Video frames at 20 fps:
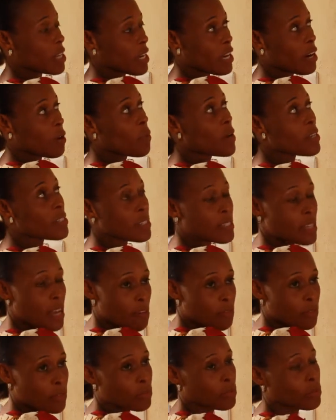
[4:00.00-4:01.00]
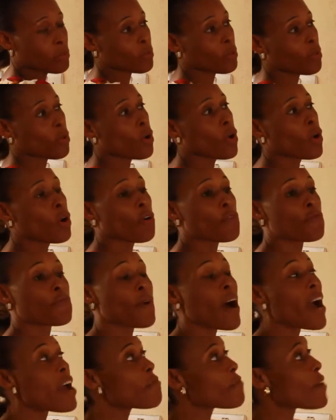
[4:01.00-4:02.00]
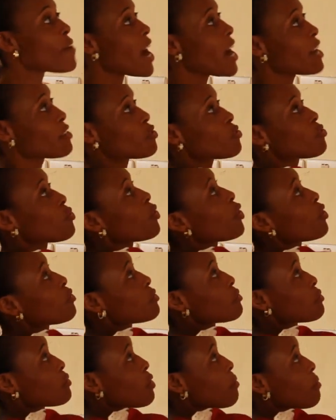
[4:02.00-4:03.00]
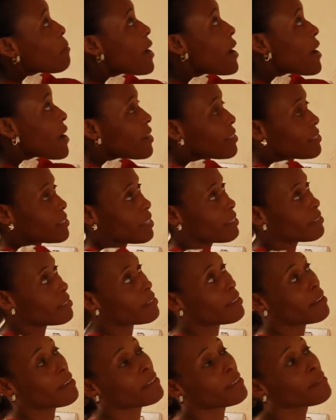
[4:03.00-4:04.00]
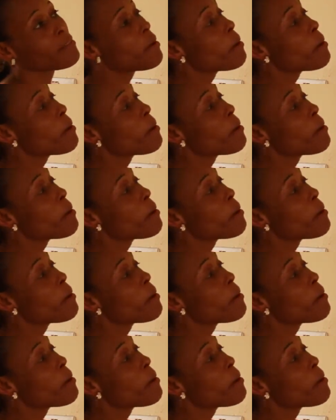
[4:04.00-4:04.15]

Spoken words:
take away 7, 5 has to go to number 8 and say,